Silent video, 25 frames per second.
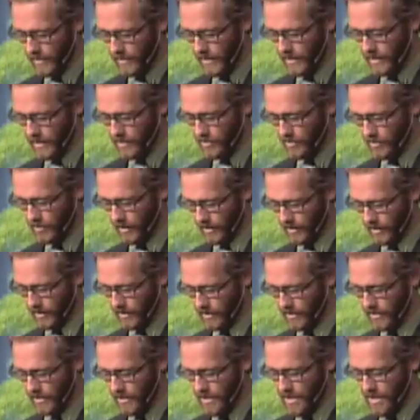we need your
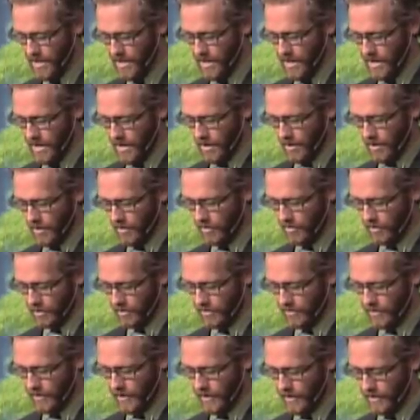
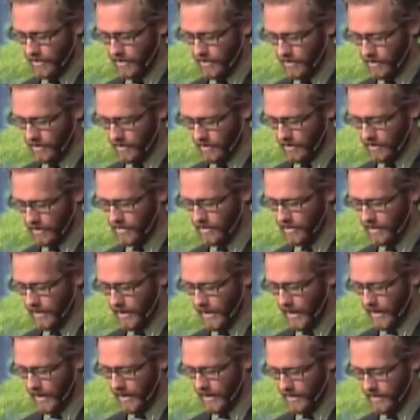Holy Spirit
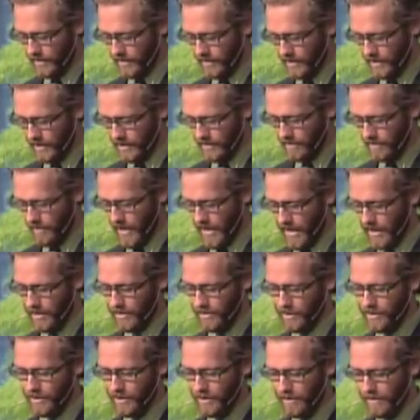to guide us in these
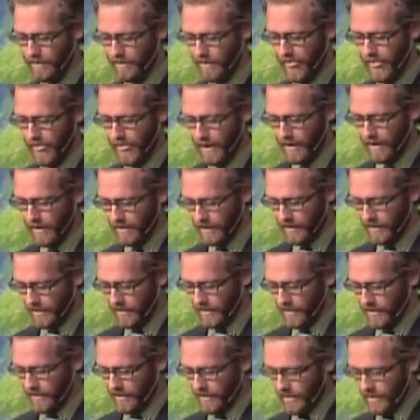matters.
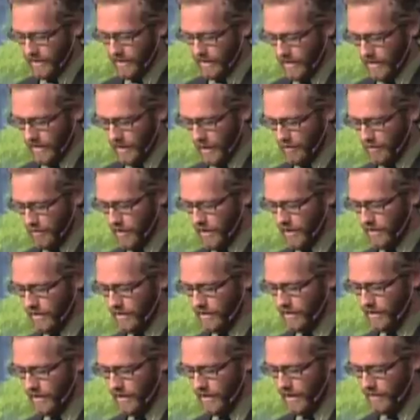I pray
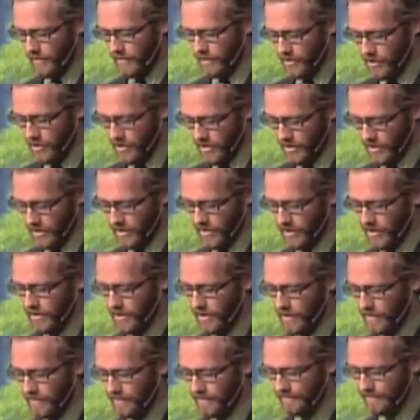this in the name of
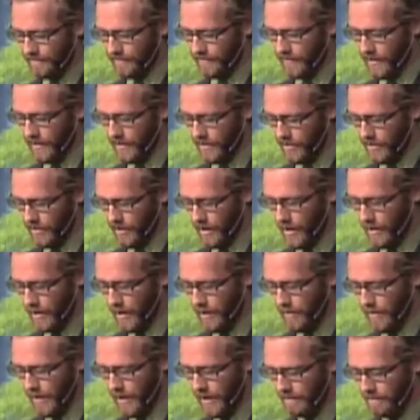Jesus. In your
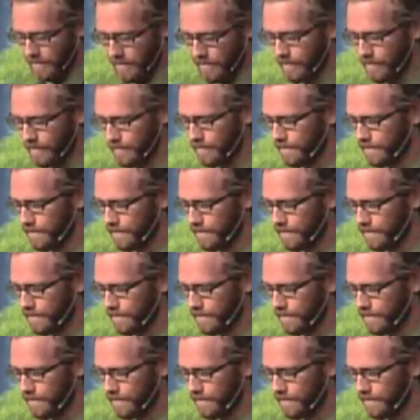name, amen.